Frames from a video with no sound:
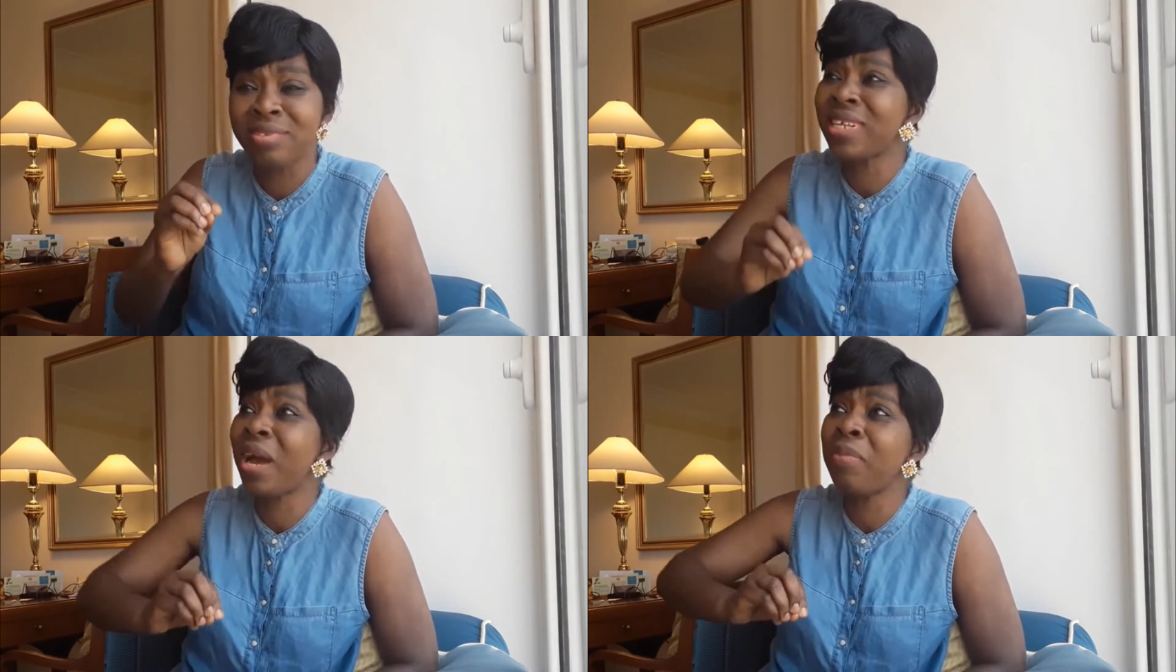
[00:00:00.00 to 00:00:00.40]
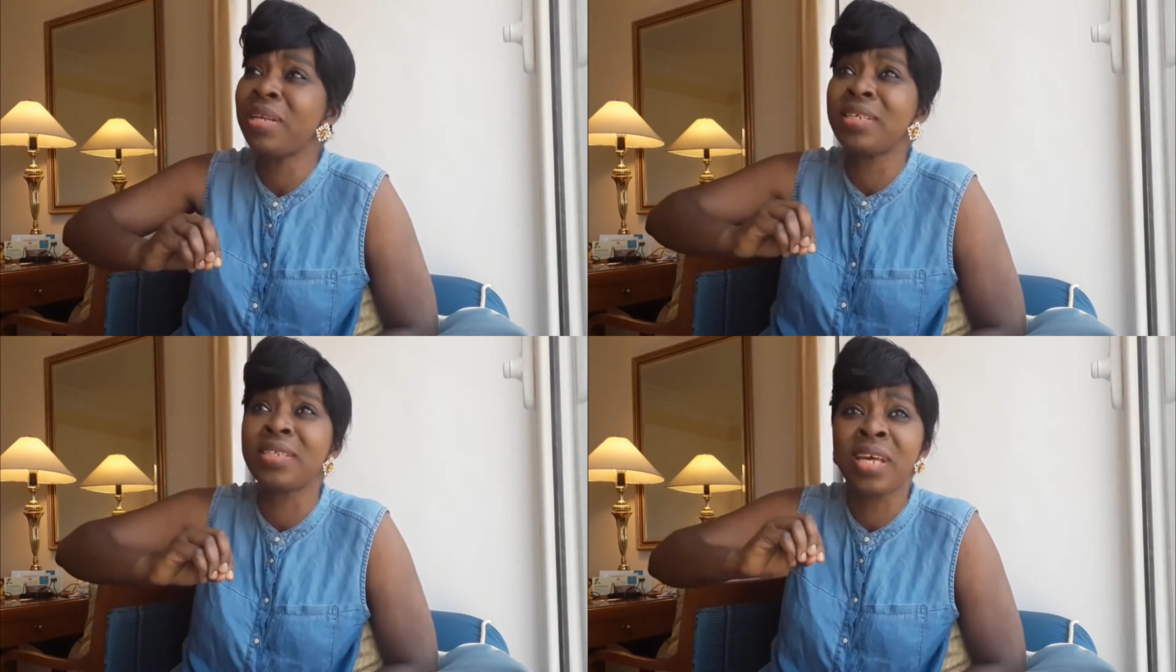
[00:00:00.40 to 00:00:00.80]

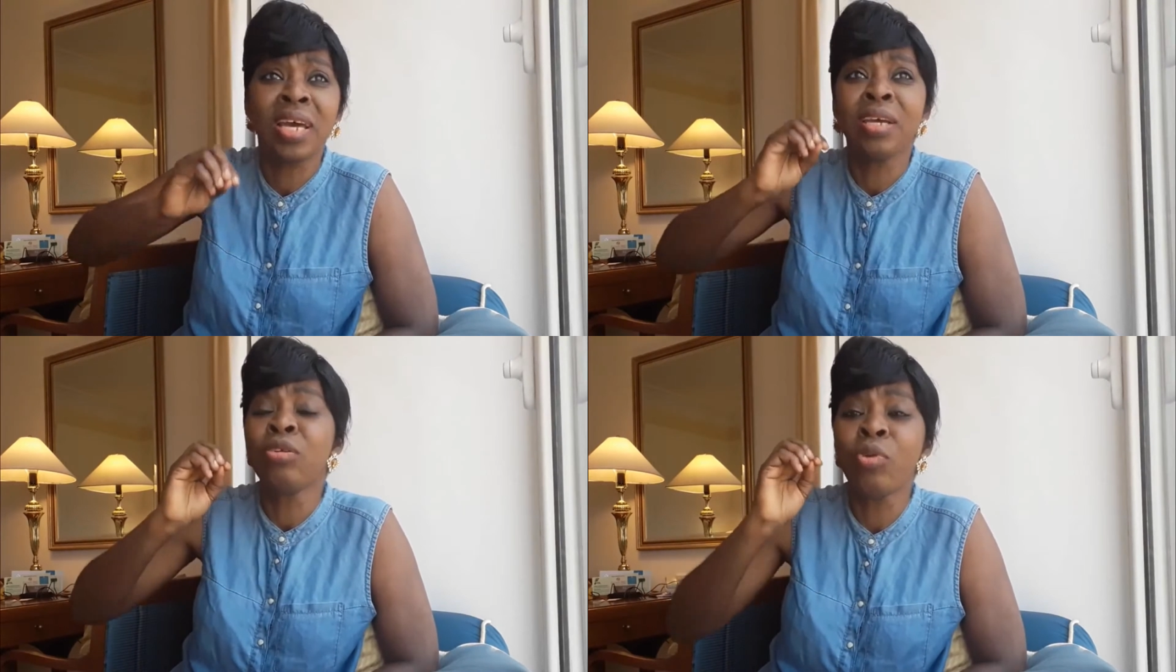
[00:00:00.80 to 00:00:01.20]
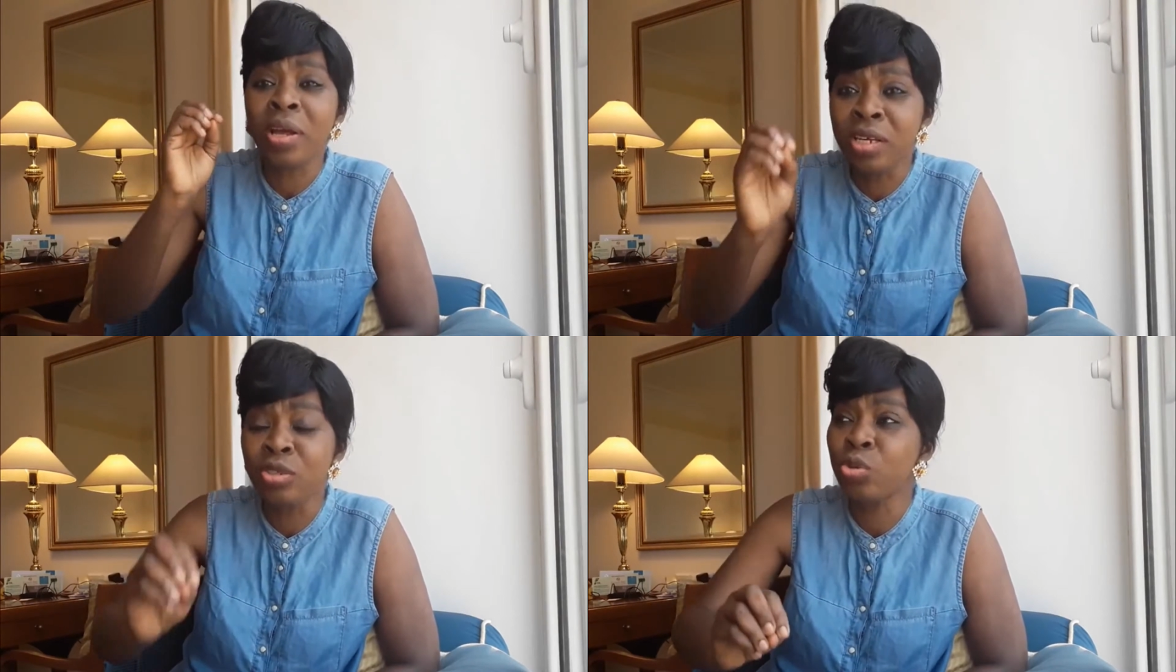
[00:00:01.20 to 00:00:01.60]
Retirement is, you
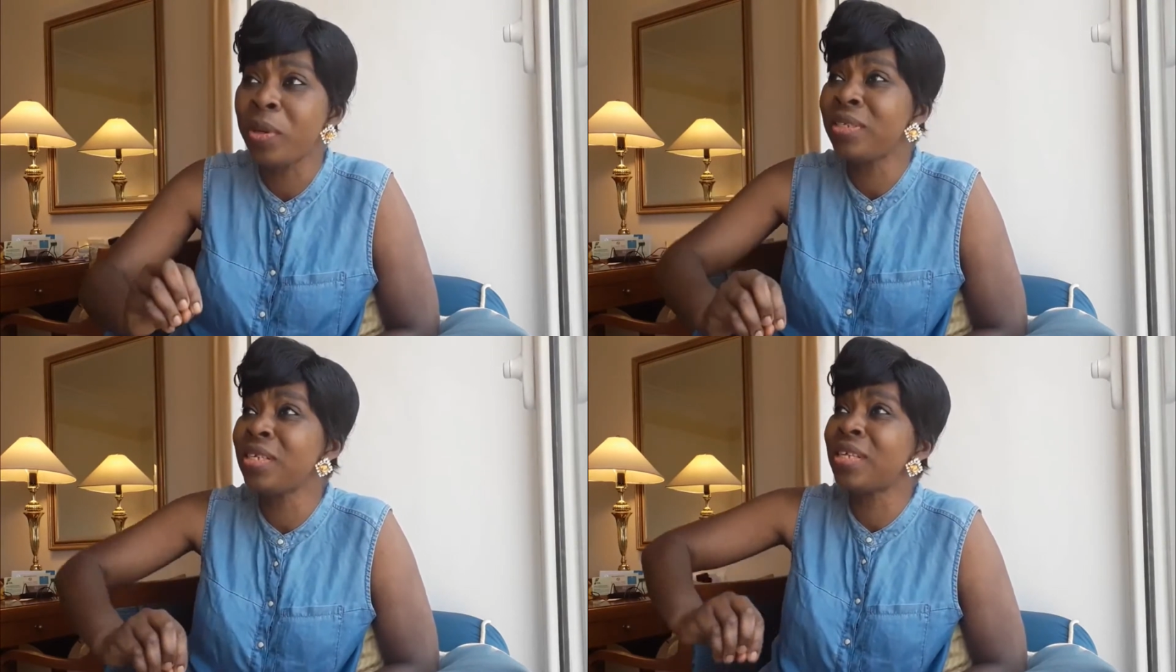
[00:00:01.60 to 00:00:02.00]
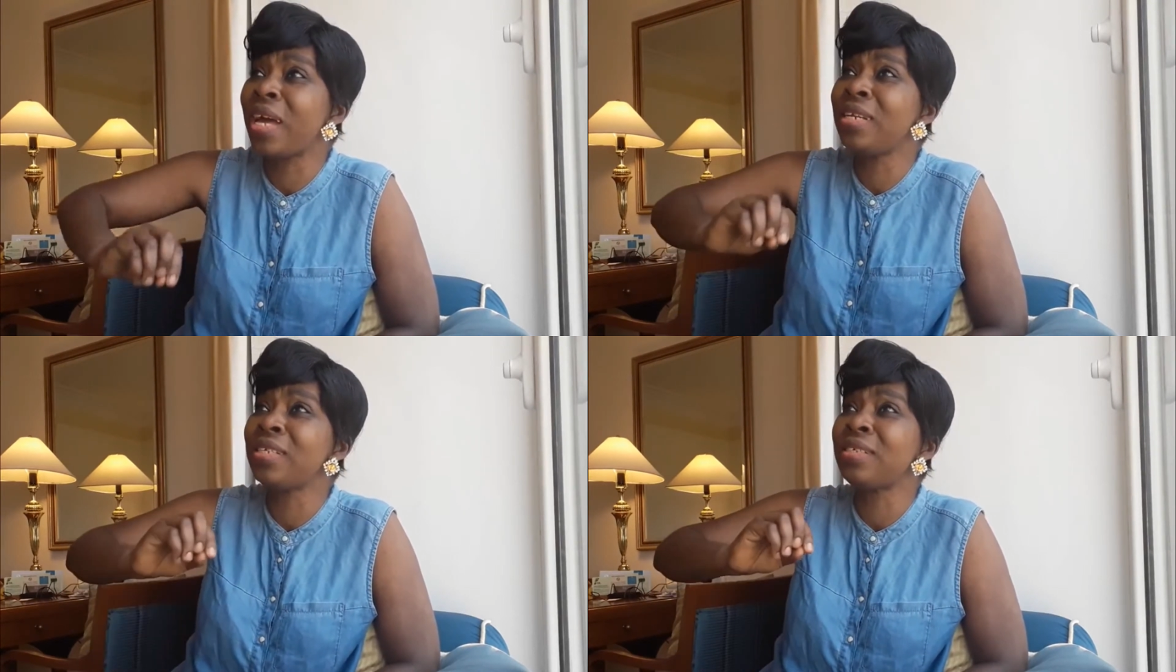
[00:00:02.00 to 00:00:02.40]
are in 20s
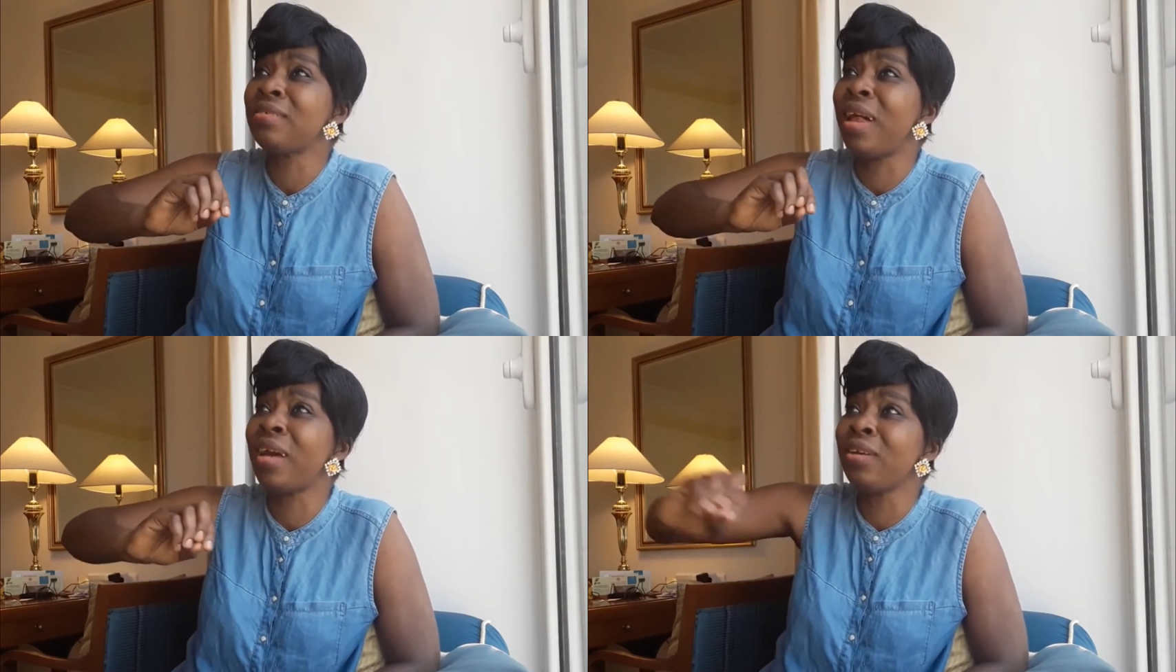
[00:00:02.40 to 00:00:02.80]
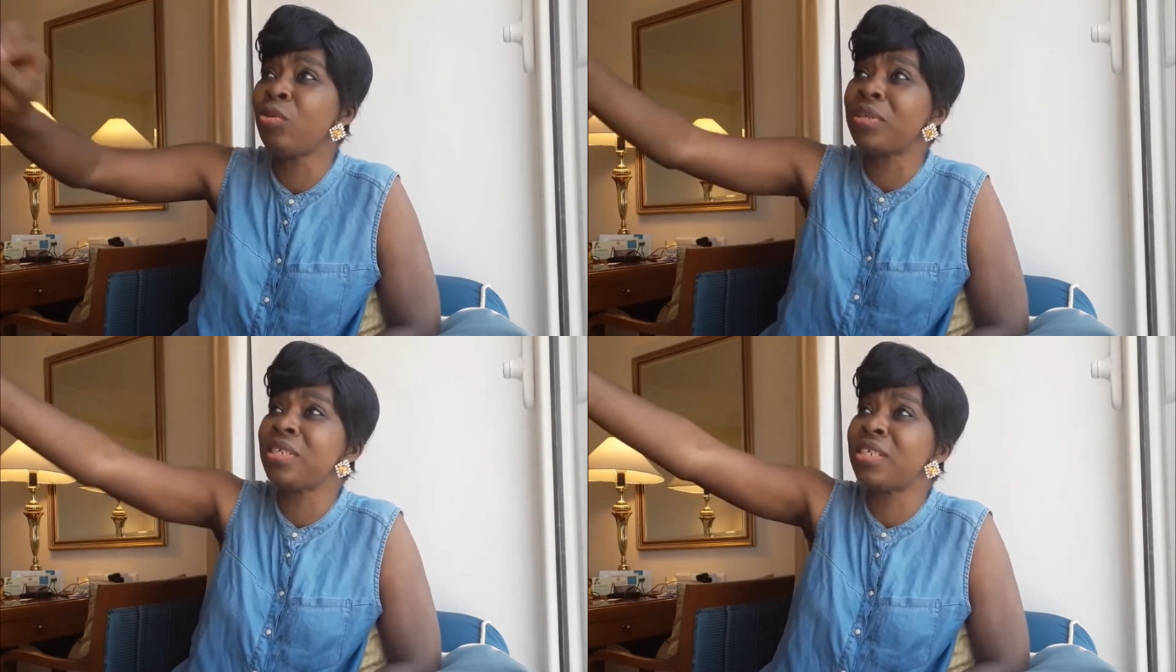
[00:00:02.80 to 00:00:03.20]
and it's like
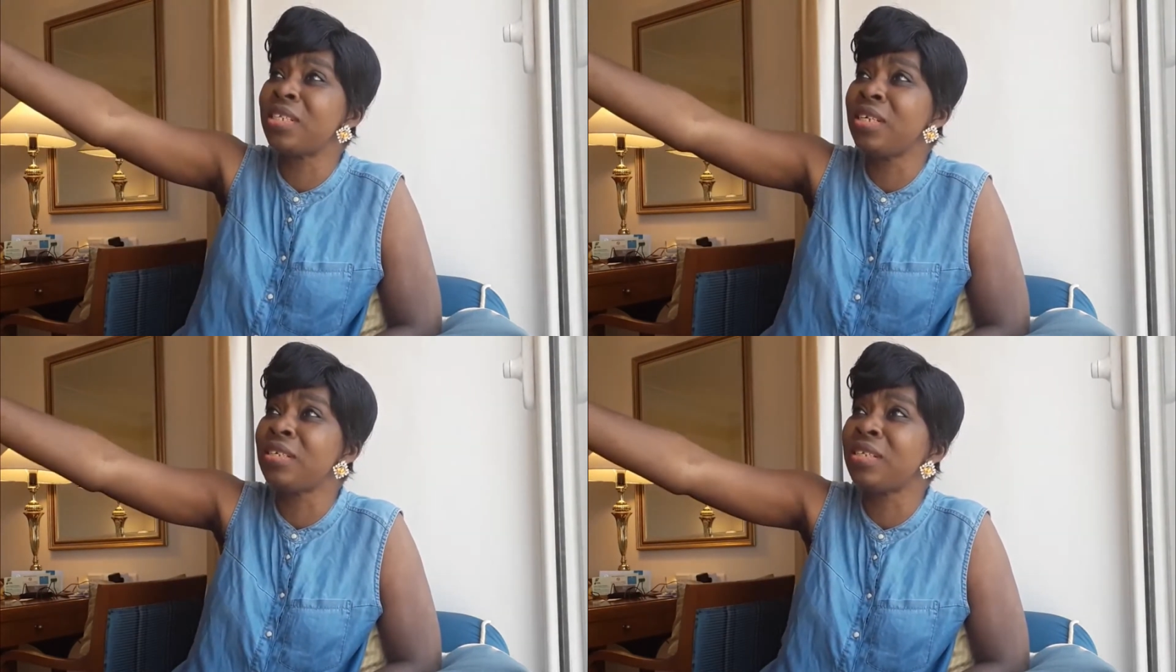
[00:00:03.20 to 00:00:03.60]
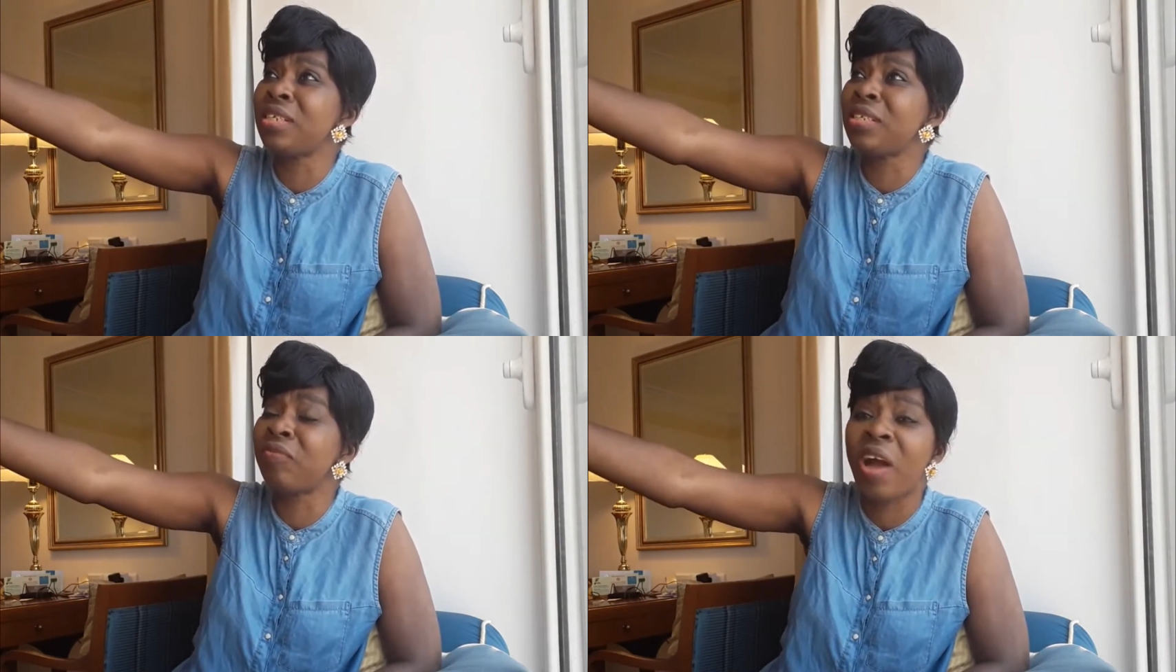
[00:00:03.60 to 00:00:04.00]
you're
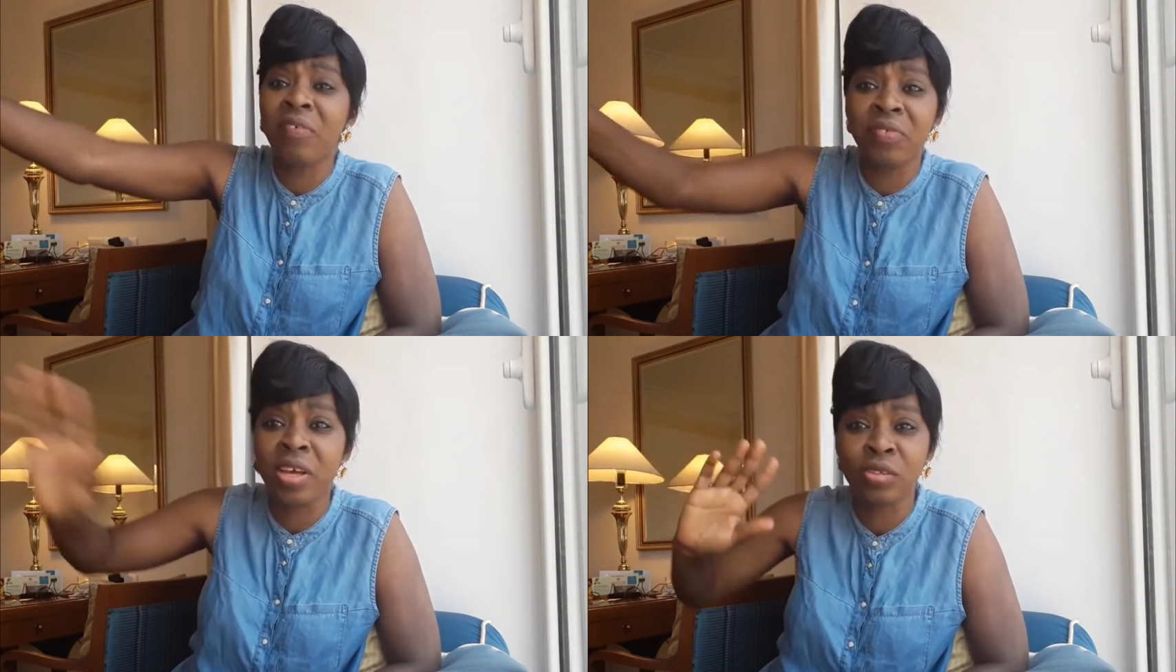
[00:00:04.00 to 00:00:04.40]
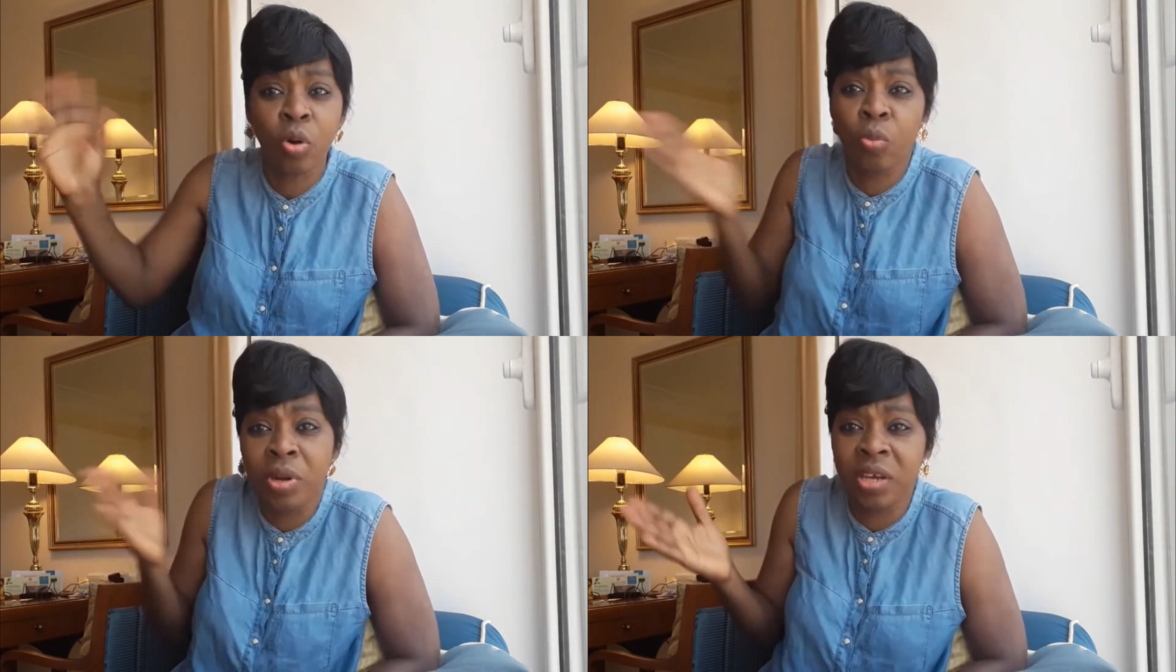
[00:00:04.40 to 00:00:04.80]
65 years
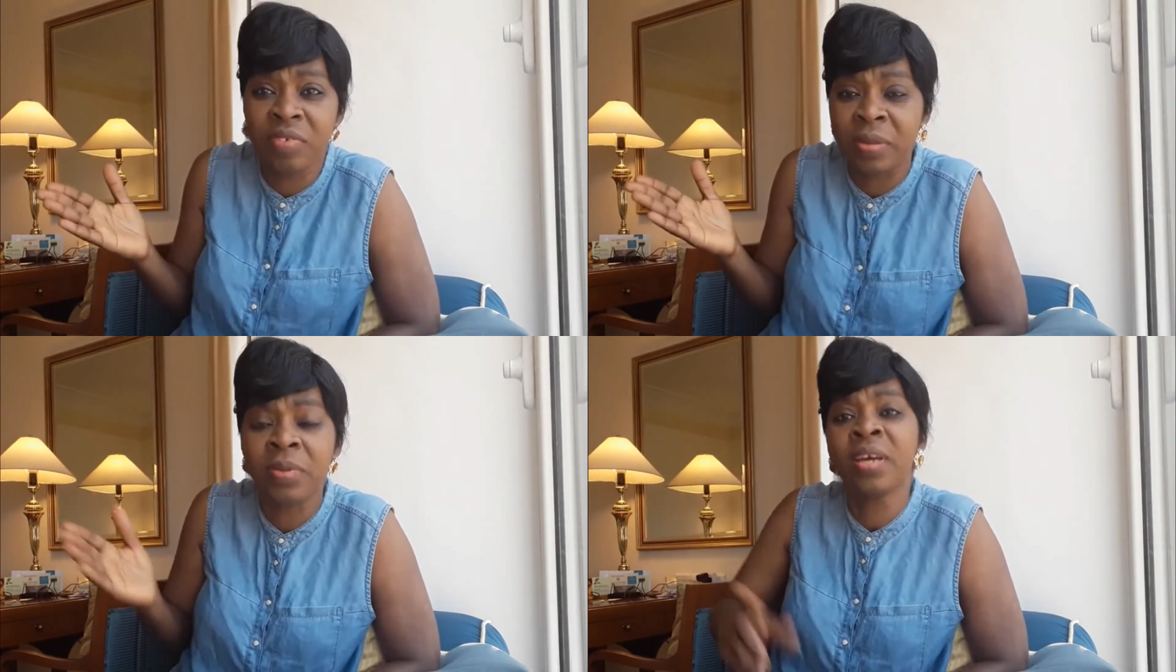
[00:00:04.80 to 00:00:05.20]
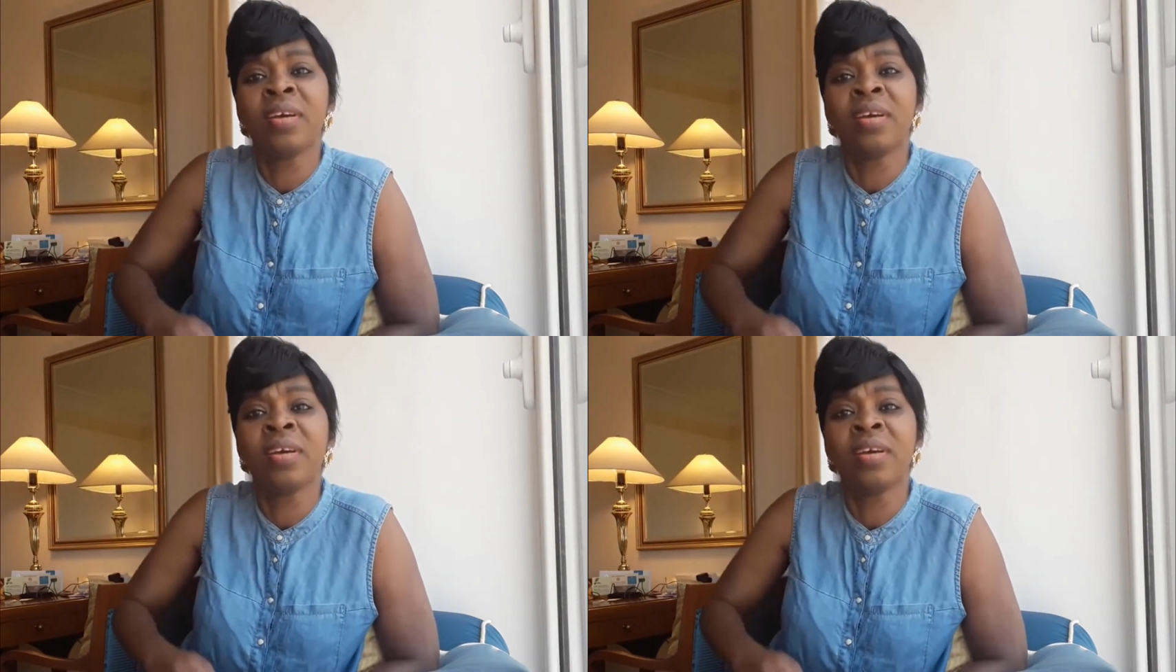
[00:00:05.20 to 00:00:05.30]
or whatever.